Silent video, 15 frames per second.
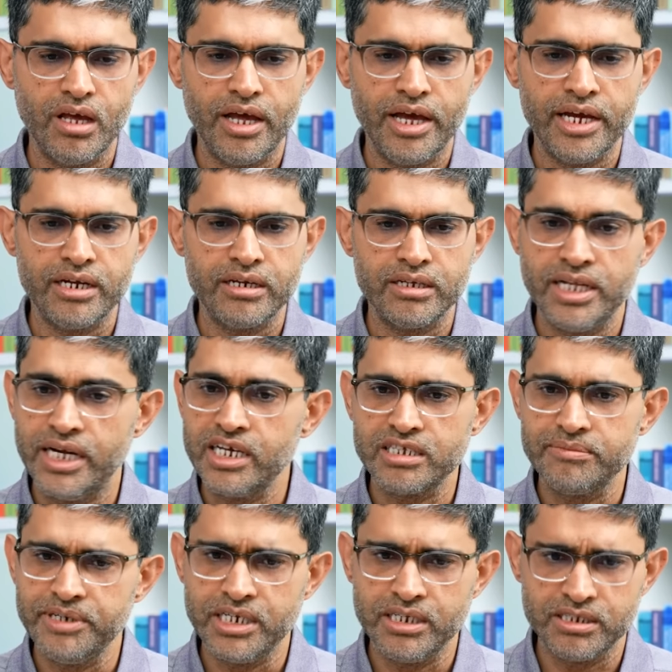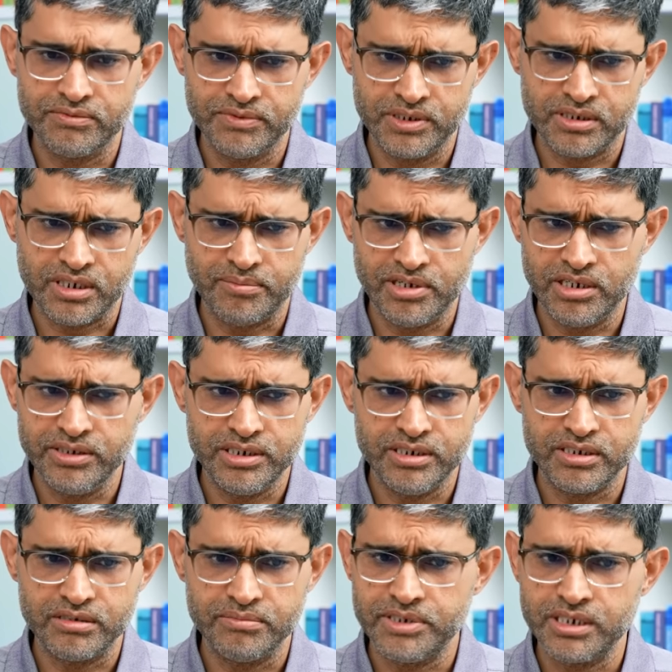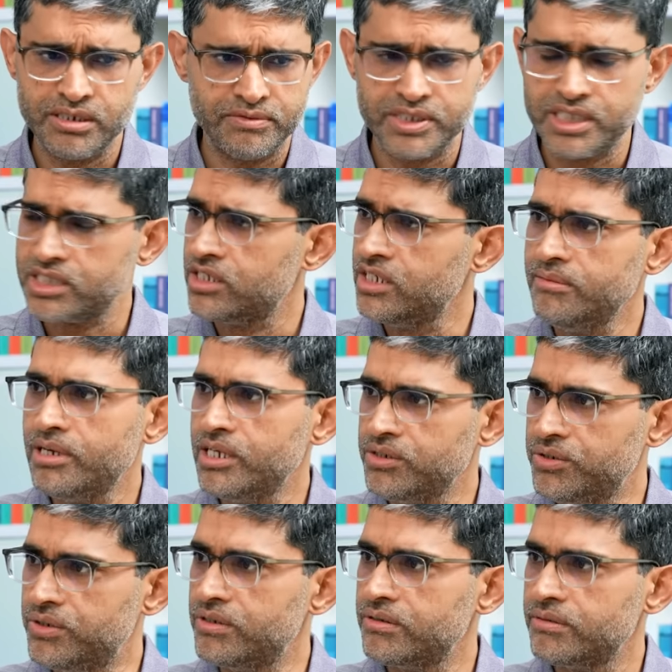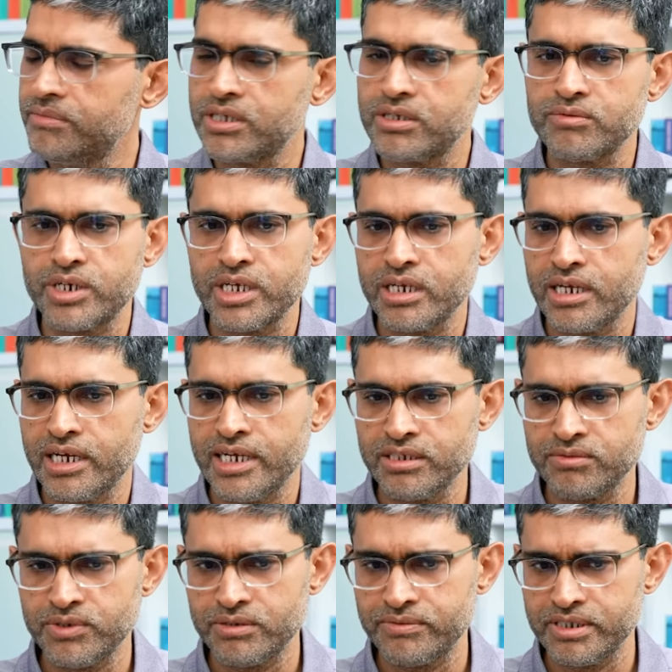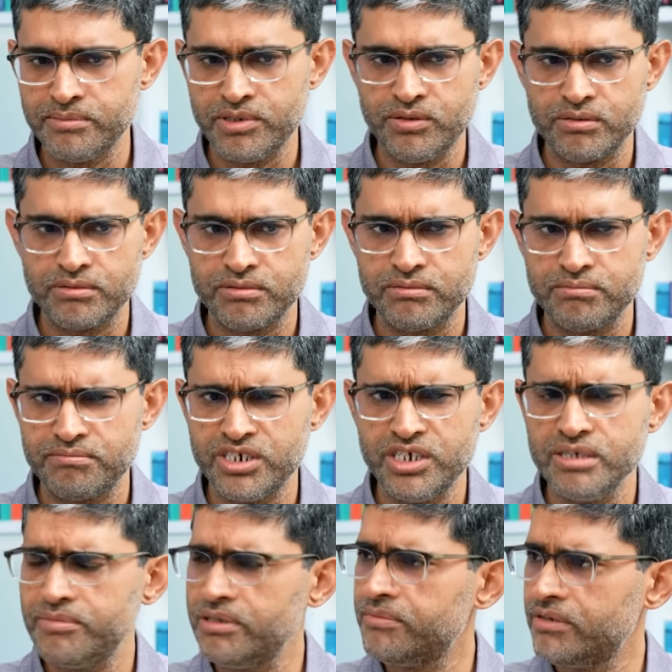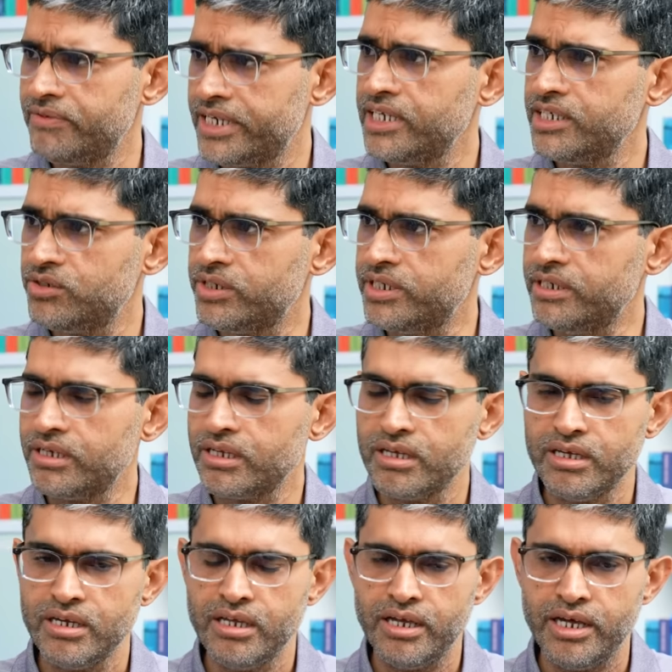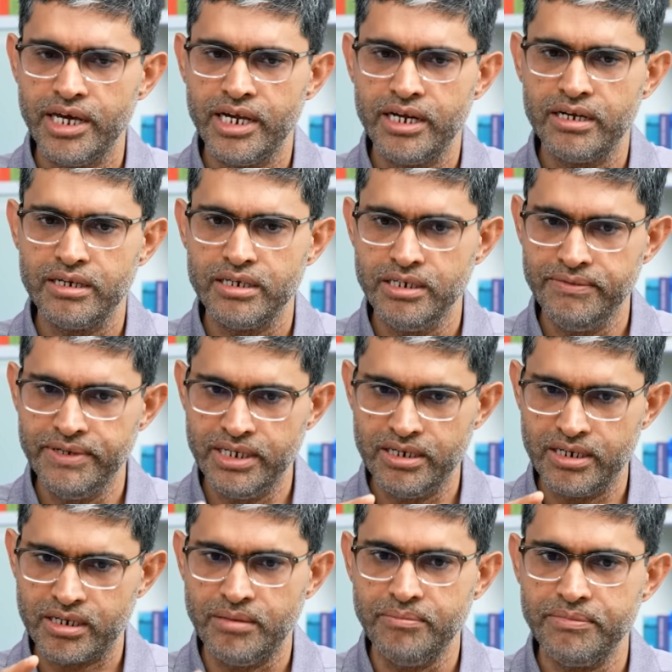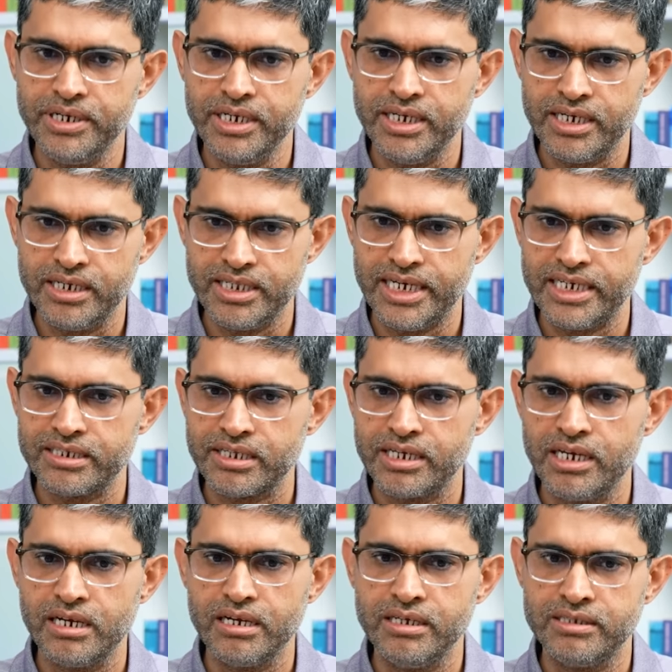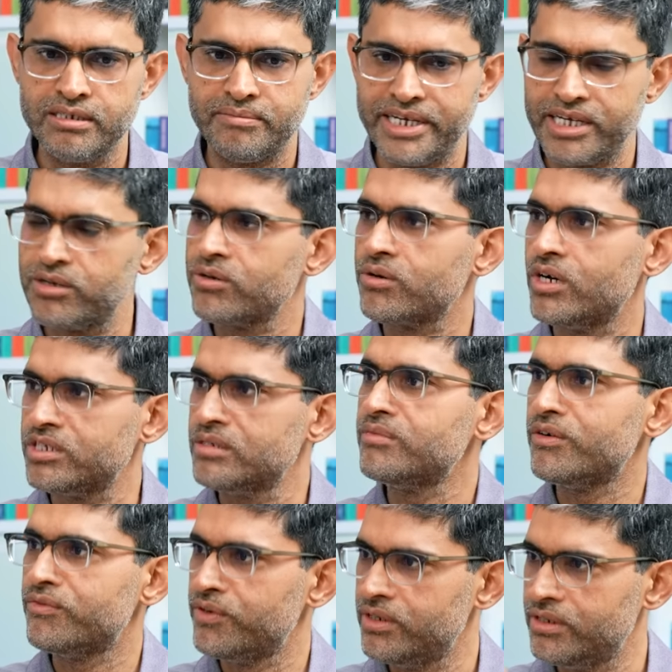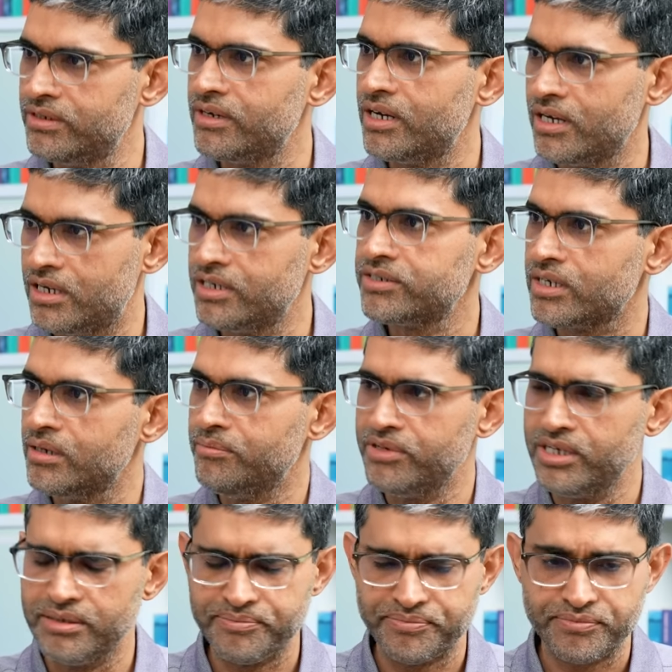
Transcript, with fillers: And that experience, it was a couple of years, but it was extremely good because what I realized was it was about 30 people when I joined. And even a company at that scale is a microcosm of a, a large company,